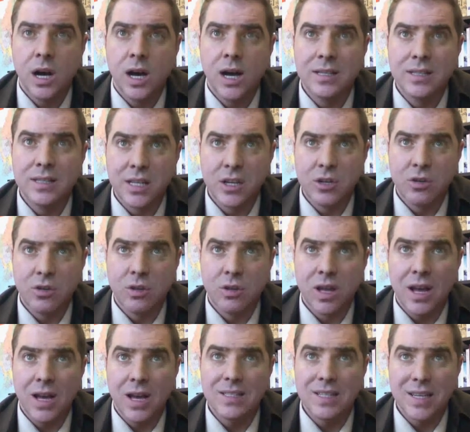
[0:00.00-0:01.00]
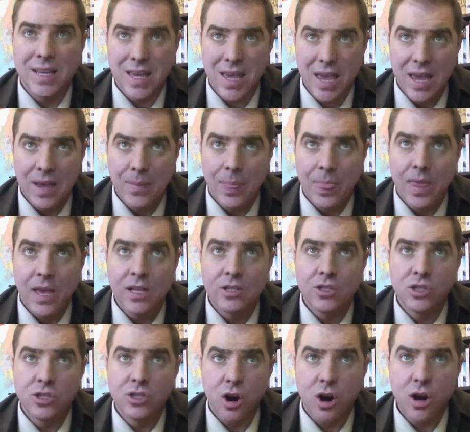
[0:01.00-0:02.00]
a centralized king. And
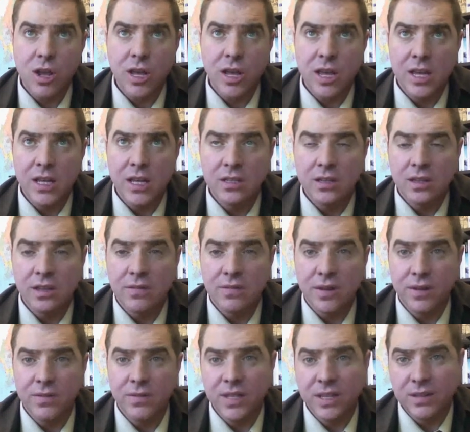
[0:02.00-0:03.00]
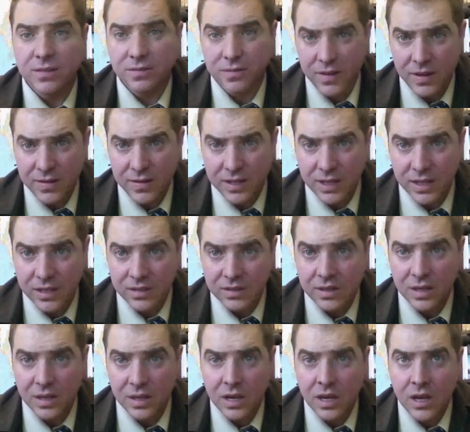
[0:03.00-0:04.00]
starting in the
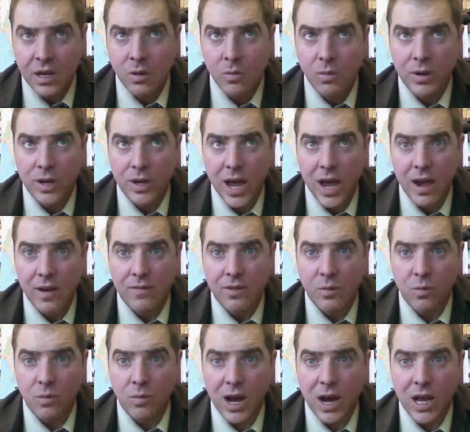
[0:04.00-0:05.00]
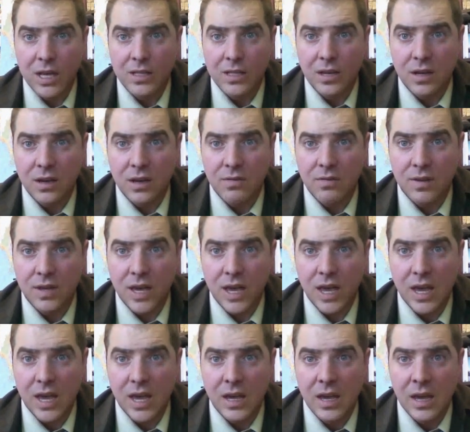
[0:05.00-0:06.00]
1550s, we have the rise of
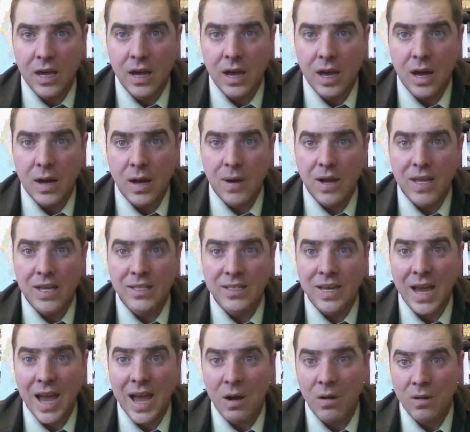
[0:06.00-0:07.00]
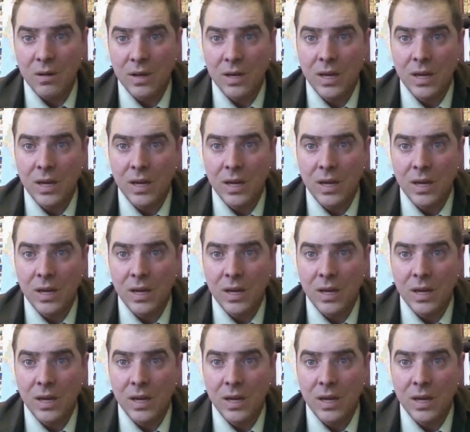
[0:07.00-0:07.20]
King Bayinyang.